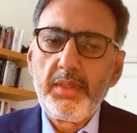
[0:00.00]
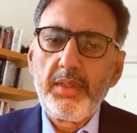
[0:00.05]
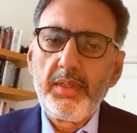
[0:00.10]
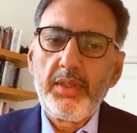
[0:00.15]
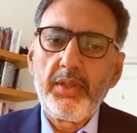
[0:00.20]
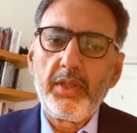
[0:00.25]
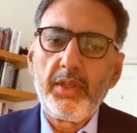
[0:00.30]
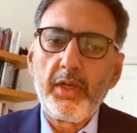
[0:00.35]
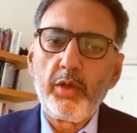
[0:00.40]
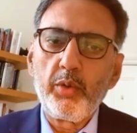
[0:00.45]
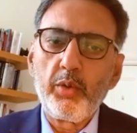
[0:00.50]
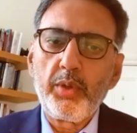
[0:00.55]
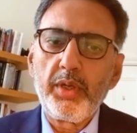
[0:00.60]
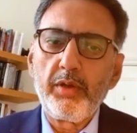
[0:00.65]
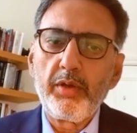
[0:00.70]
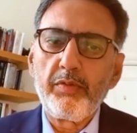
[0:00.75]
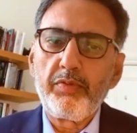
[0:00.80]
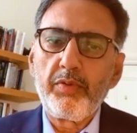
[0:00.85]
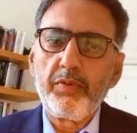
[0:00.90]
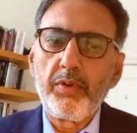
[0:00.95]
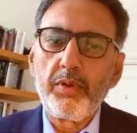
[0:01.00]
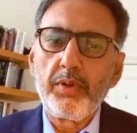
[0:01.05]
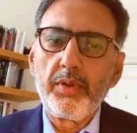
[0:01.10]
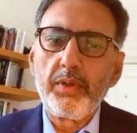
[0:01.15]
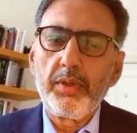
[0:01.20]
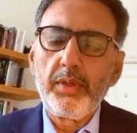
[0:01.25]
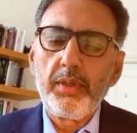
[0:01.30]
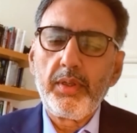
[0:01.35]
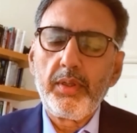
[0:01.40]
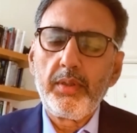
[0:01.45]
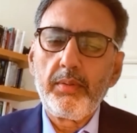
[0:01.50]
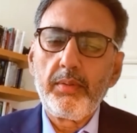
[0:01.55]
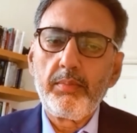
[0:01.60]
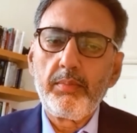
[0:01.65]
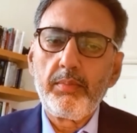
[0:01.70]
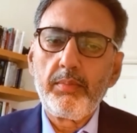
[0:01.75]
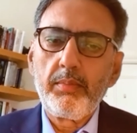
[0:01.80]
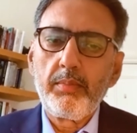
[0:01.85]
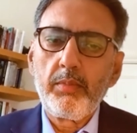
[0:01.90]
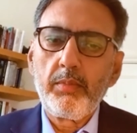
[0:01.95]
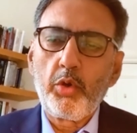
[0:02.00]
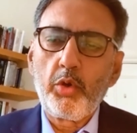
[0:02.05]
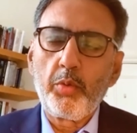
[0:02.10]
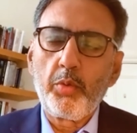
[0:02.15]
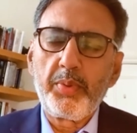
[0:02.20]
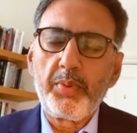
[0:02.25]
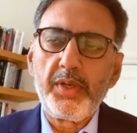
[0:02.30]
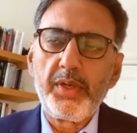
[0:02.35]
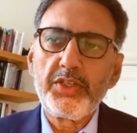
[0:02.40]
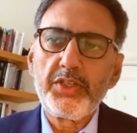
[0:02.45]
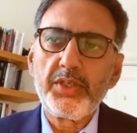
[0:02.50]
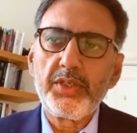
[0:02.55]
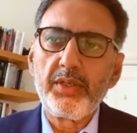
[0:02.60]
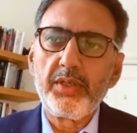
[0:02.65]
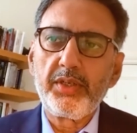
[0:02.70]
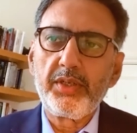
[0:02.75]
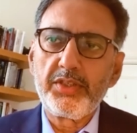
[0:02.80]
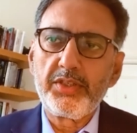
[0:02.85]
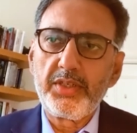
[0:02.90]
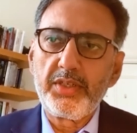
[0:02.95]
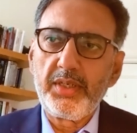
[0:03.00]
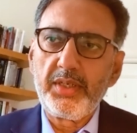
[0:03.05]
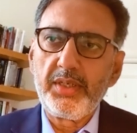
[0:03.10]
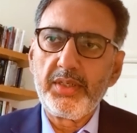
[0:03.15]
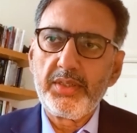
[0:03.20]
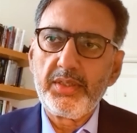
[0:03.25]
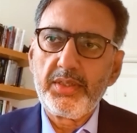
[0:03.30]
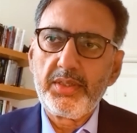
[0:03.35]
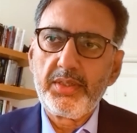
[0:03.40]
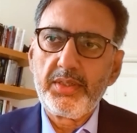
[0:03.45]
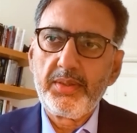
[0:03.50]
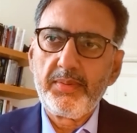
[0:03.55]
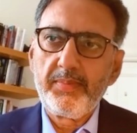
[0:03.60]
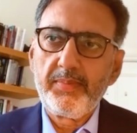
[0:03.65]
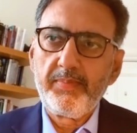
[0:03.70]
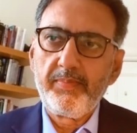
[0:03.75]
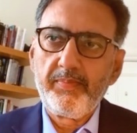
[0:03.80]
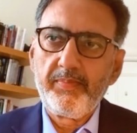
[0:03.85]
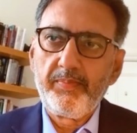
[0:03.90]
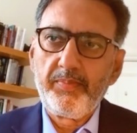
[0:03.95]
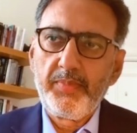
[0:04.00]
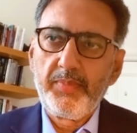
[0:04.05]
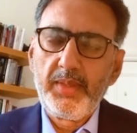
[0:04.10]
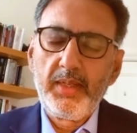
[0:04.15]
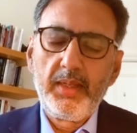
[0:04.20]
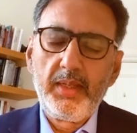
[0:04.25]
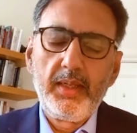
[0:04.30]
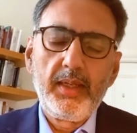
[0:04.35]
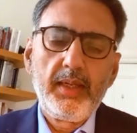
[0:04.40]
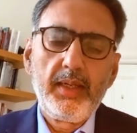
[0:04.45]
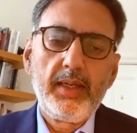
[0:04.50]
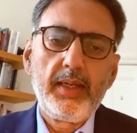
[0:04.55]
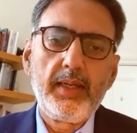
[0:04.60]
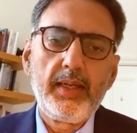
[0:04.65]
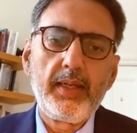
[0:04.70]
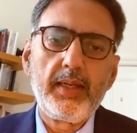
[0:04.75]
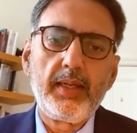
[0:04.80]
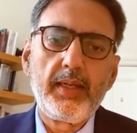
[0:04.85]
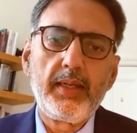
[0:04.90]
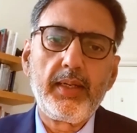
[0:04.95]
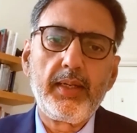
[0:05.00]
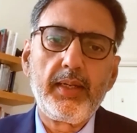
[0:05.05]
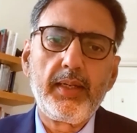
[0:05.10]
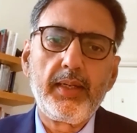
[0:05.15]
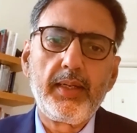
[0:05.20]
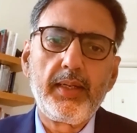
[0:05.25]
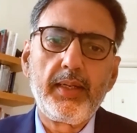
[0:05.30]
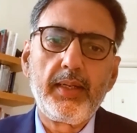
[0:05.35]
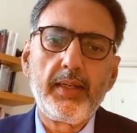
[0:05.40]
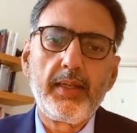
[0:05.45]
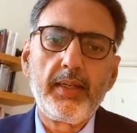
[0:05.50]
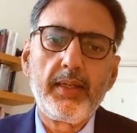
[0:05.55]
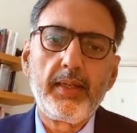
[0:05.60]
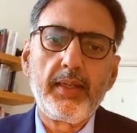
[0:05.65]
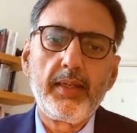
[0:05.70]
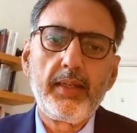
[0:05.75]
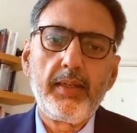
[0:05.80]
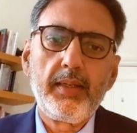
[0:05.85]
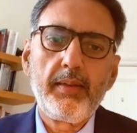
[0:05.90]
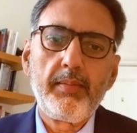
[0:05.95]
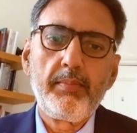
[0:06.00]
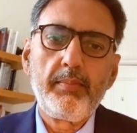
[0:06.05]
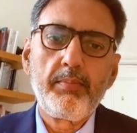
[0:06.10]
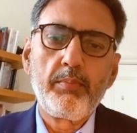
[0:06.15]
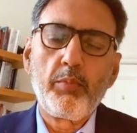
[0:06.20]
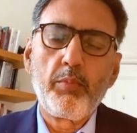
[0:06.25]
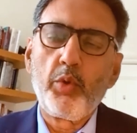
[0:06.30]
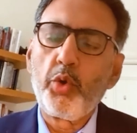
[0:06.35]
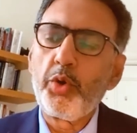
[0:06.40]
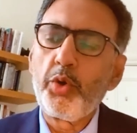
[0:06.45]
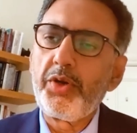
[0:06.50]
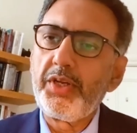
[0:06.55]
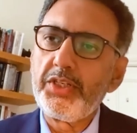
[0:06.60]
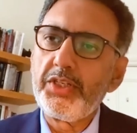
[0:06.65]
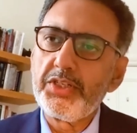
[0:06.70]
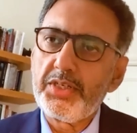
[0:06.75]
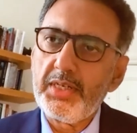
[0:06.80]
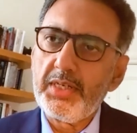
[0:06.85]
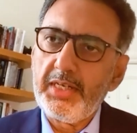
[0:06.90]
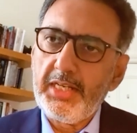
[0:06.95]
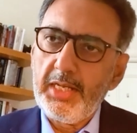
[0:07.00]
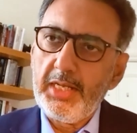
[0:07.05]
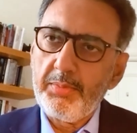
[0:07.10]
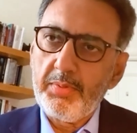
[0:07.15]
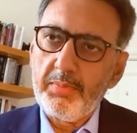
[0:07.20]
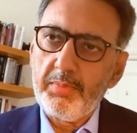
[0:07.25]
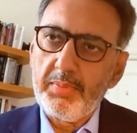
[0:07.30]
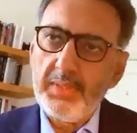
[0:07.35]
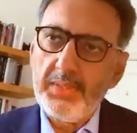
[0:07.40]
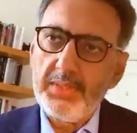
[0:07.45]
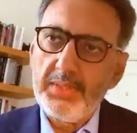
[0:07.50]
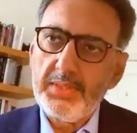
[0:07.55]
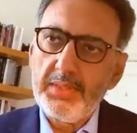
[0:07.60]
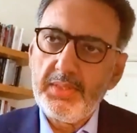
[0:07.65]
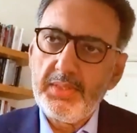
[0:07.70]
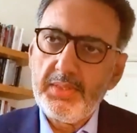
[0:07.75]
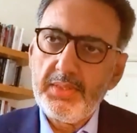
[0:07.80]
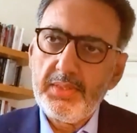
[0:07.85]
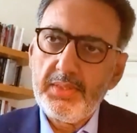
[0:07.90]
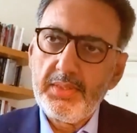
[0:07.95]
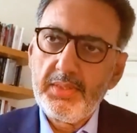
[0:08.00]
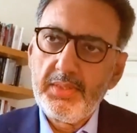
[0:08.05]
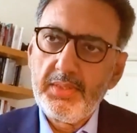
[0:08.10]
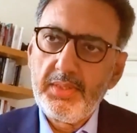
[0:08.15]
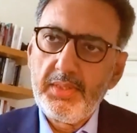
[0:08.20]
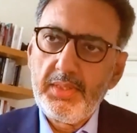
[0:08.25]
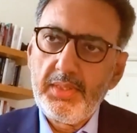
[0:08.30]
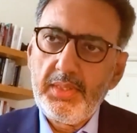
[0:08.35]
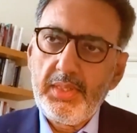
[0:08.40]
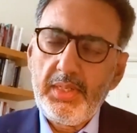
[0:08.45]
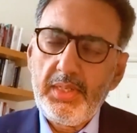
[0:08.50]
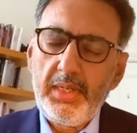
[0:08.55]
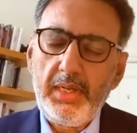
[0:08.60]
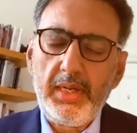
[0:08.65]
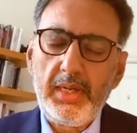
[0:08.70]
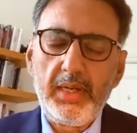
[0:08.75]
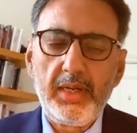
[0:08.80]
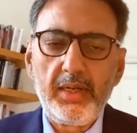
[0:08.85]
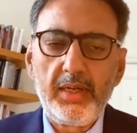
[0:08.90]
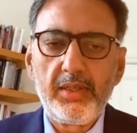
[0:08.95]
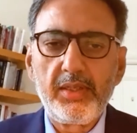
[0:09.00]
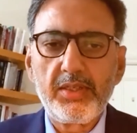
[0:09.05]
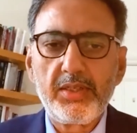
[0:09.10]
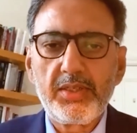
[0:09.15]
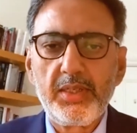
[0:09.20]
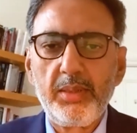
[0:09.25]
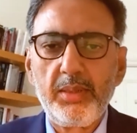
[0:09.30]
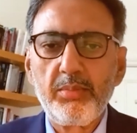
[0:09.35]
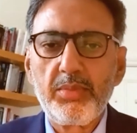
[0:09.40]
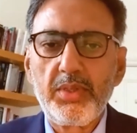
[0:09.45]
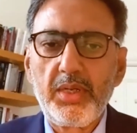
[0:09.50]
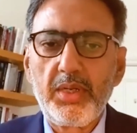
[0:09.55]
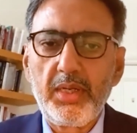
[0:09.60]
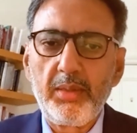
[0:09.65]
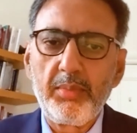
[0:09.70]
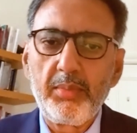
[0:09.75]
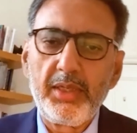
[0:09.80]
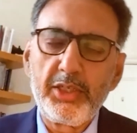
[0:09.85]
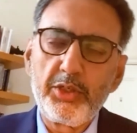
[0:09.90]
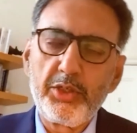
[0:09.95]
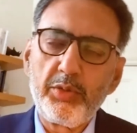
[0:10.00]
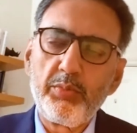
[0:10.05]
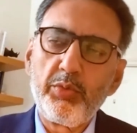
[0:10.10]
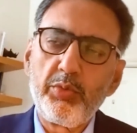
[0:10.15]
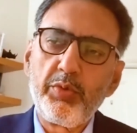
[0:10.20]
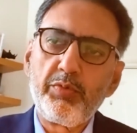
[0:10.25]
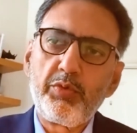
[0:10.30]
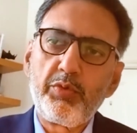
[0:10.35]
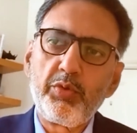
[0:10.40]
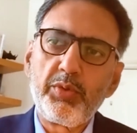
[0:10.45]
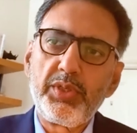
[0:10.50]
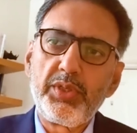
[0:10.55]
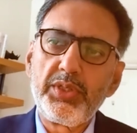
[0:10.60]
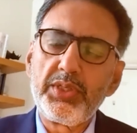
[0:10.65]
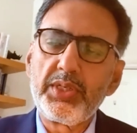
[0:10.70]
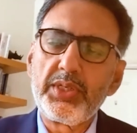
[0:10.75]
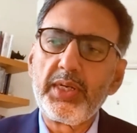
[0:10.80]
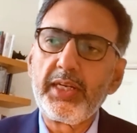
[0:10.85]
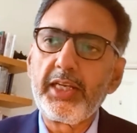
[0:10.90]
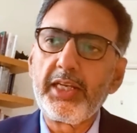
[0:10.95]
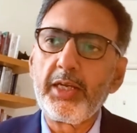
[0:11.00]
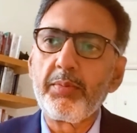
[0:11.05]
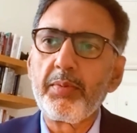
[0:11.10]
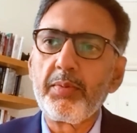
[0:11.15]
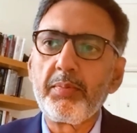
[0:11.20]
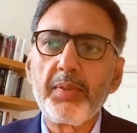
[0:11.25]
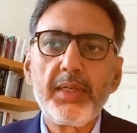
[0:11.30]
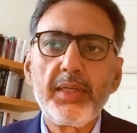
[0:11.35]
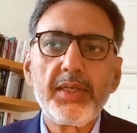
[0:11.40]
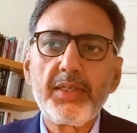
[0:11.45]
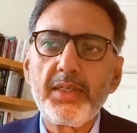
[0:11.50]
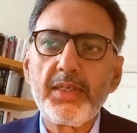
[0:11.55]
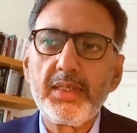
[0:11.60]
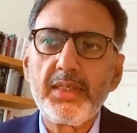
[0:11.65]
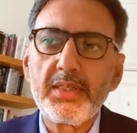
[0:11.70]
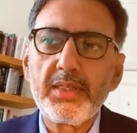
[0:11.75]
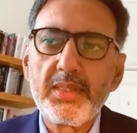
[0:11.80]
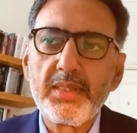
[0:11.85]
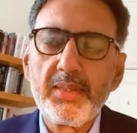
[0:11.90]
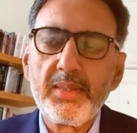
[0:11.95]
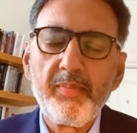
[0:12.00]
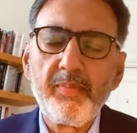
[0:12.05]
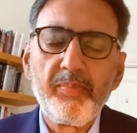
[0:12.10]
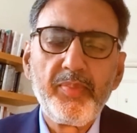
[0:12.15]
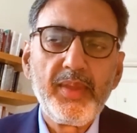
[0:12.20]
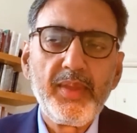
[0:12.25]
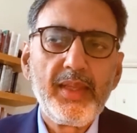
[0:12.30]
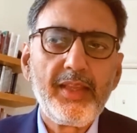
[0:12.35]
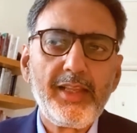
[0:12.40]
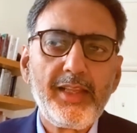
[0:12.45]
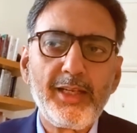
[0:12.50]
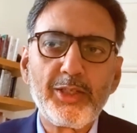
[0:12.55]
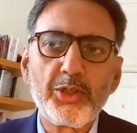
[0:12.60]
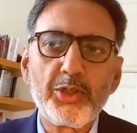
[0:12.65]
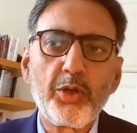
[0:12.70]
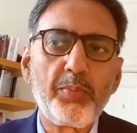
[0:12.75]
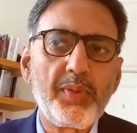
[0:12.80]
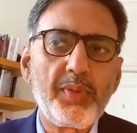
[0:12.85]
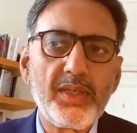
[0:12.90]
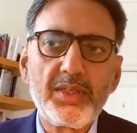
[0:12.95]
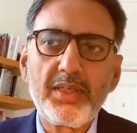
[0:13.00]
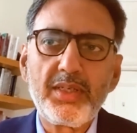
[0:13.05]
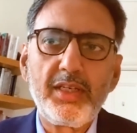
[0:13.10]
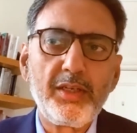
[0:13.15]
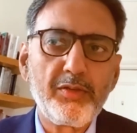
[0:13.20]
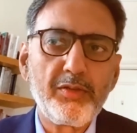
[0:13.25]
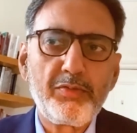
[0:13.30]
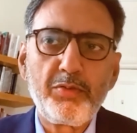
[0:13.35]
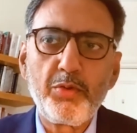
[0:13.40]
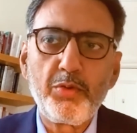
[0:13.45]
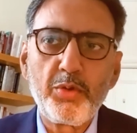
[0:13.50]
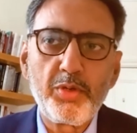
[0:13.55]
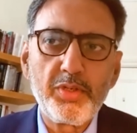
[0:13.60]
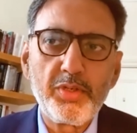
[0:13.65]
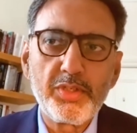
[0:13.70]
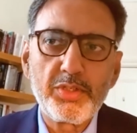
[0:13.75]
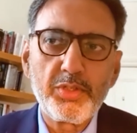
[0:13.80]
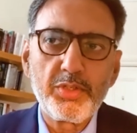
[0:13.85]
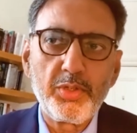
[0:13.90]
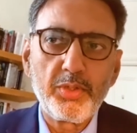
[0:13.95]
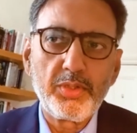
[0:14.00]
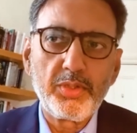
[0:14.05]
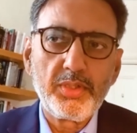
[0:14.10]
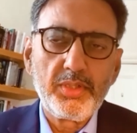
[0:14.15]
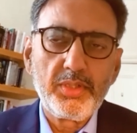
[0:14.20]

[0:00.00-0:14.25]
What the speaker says: they're looking for operational resilience, more digital capabilities, and at the same time, as you move to digital capabilities, there's obviously a focus on